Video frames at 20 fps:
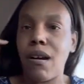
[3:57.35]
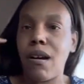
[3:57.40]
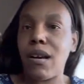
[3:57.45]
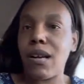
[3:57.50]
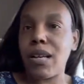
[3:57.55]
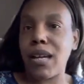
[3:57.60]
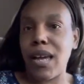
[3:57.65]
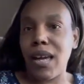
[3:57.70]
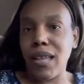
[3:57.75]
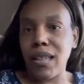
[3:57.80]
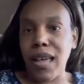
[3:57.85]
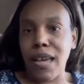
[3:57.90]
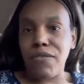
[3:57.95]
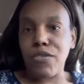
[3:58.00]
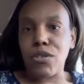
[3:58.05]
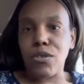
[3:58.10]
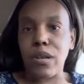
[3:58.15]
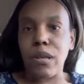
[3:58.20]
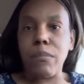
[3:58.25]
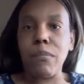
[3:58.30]
on a live
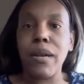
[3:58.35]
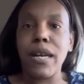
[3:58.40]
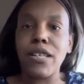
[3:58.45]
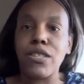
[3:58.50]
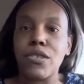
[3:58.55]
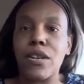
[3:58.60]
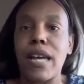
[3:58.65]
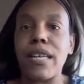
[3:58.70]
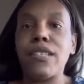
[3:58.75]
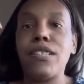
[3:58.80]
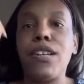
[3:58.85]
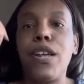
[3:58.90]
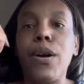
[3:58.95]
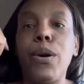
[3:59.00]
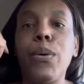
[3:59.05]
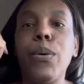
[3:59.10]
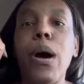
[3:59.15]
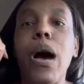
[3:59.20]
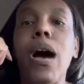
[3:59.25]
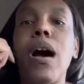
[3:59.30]
stream, as you guys know.